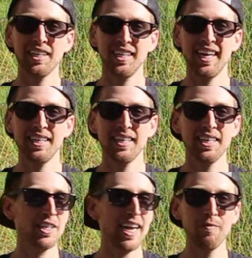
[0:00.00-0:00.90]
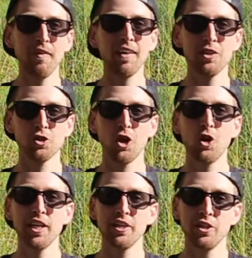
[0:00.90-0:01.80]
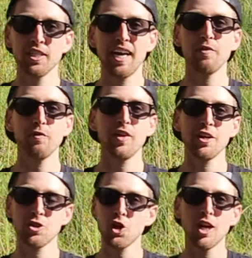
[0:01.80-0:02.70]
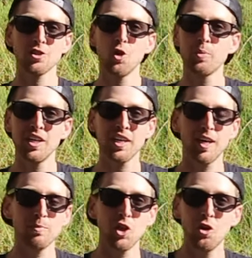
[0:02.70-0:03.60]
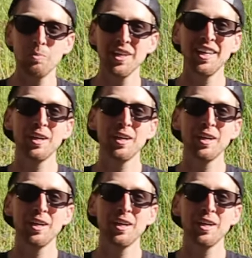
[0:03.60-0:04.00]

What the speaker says: You can't find the drone, and you just have your fingers crossed hoping it comes home.